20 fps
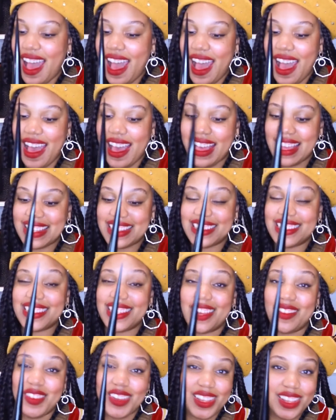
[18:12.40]
I
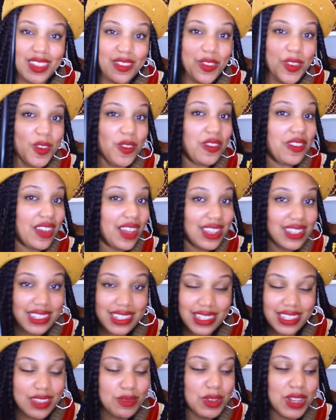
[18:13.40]
definitely feel
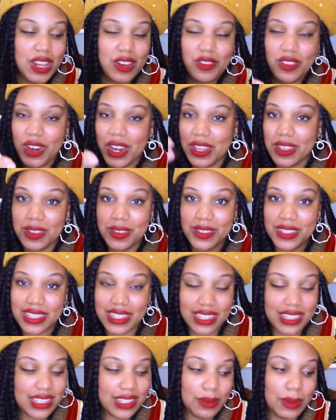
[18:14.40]
fancy whenever I use
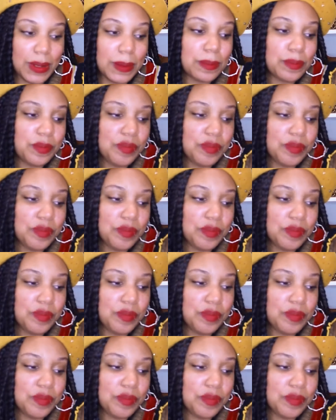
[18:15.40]
this one.